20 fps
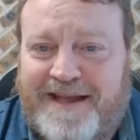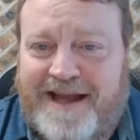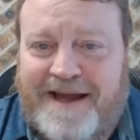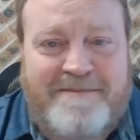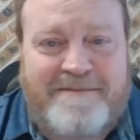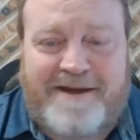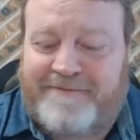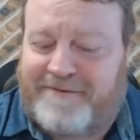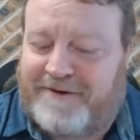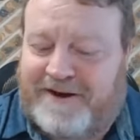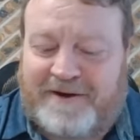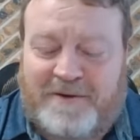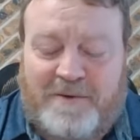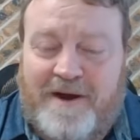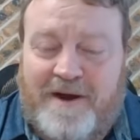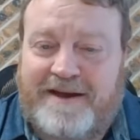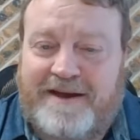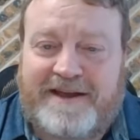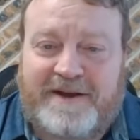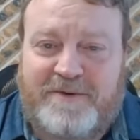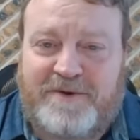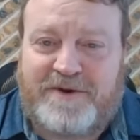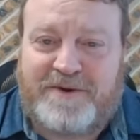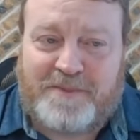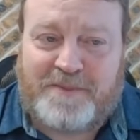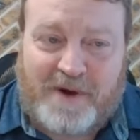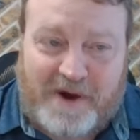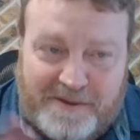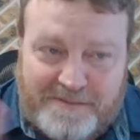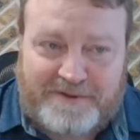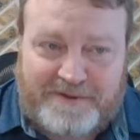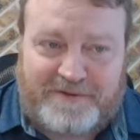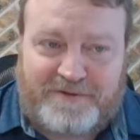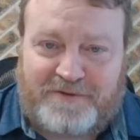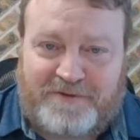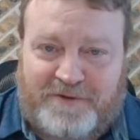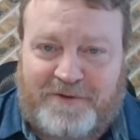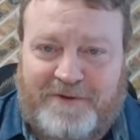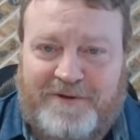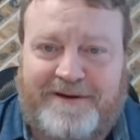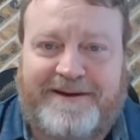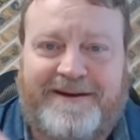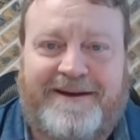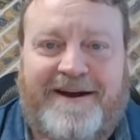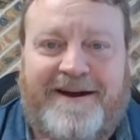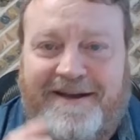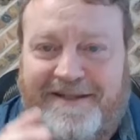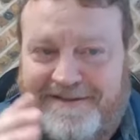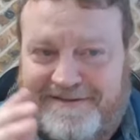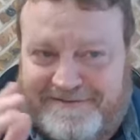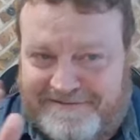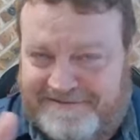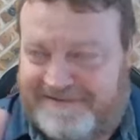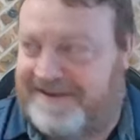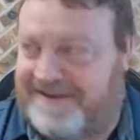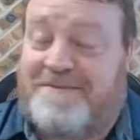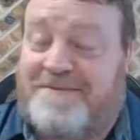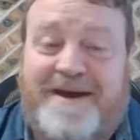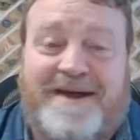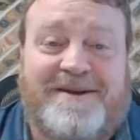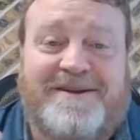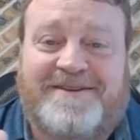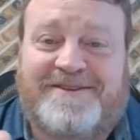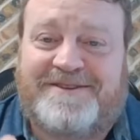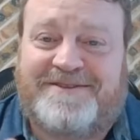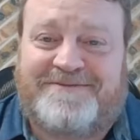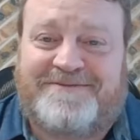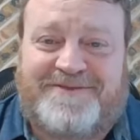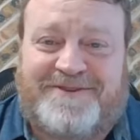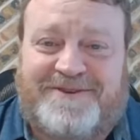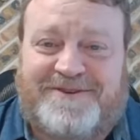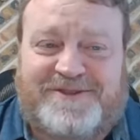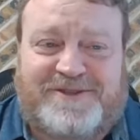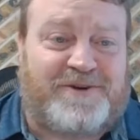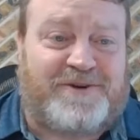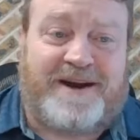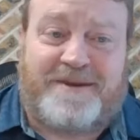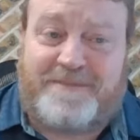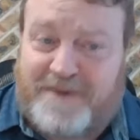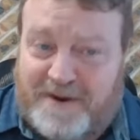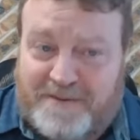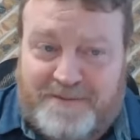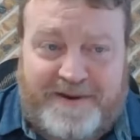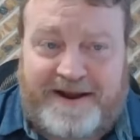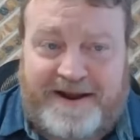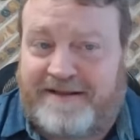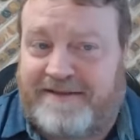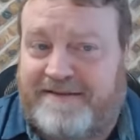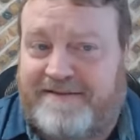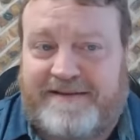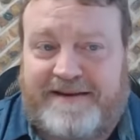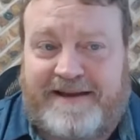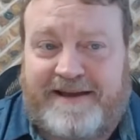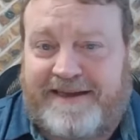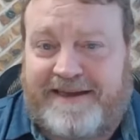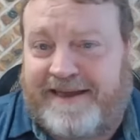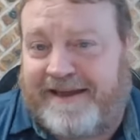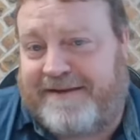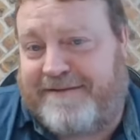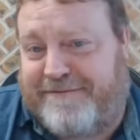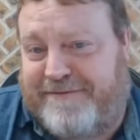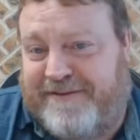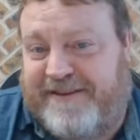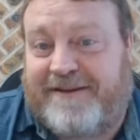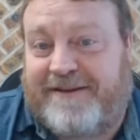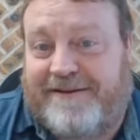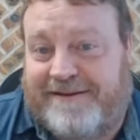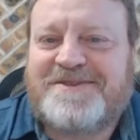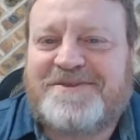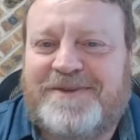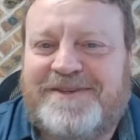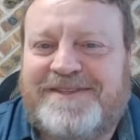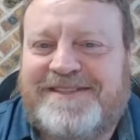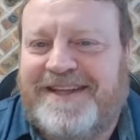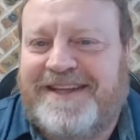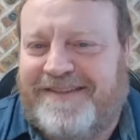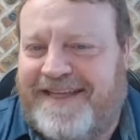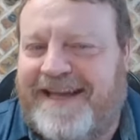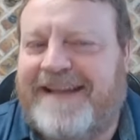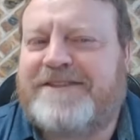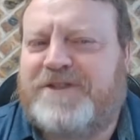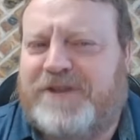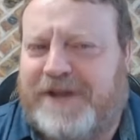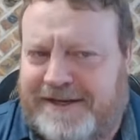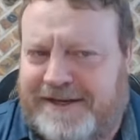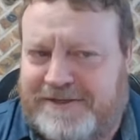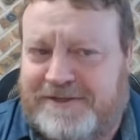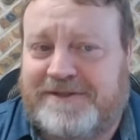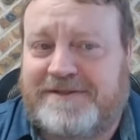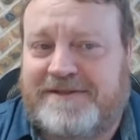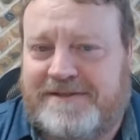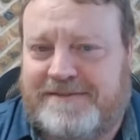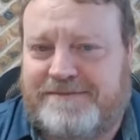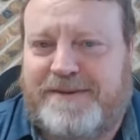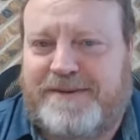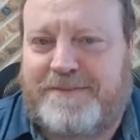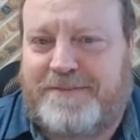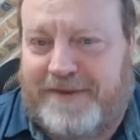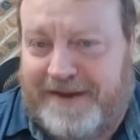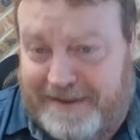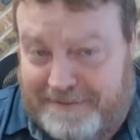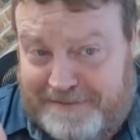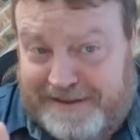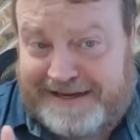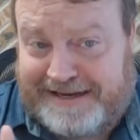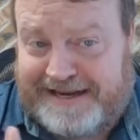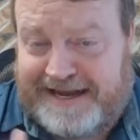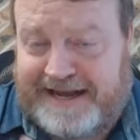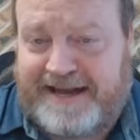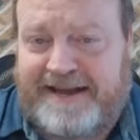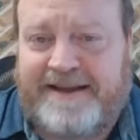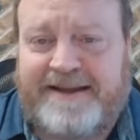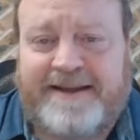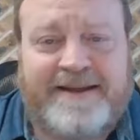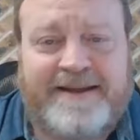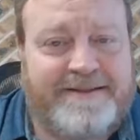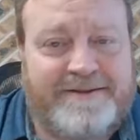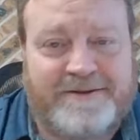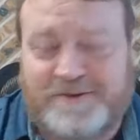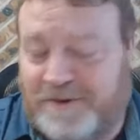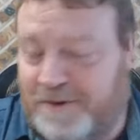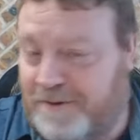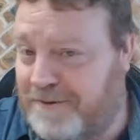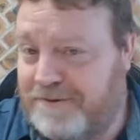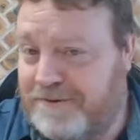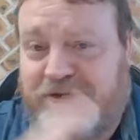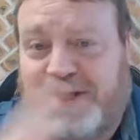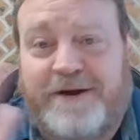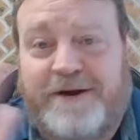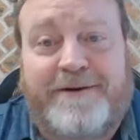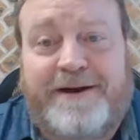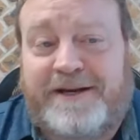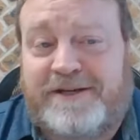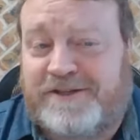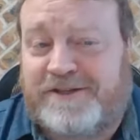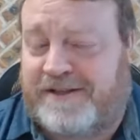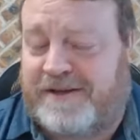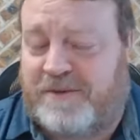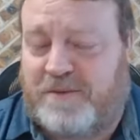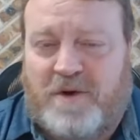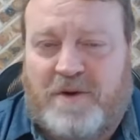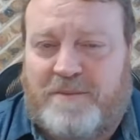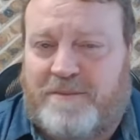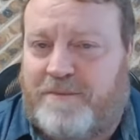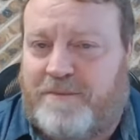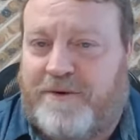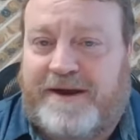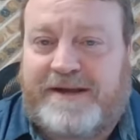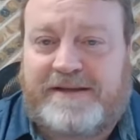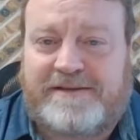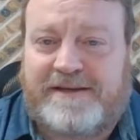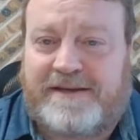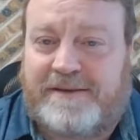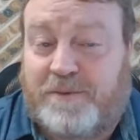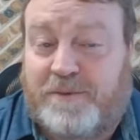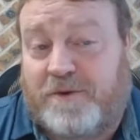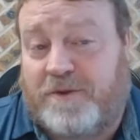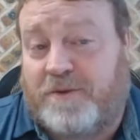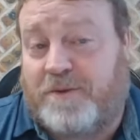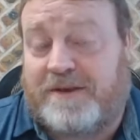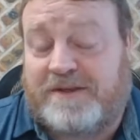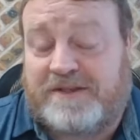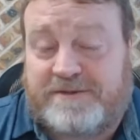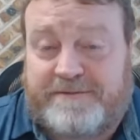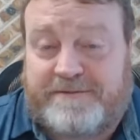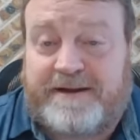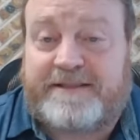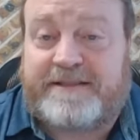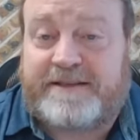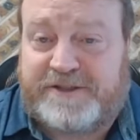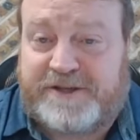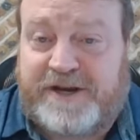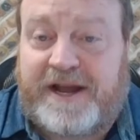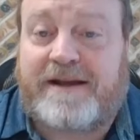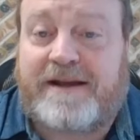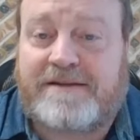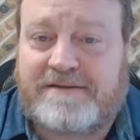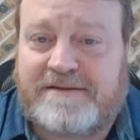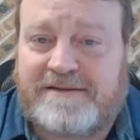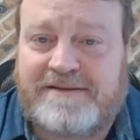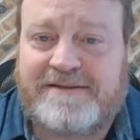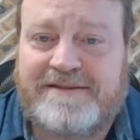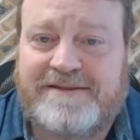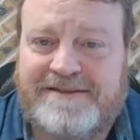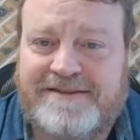I'm never going to walk into a department store on the metaverse trying to pair pants that I can't feel. So until that changes, people like me die. There's a whole generation that won't embrace it, and we're the ones that write the checks.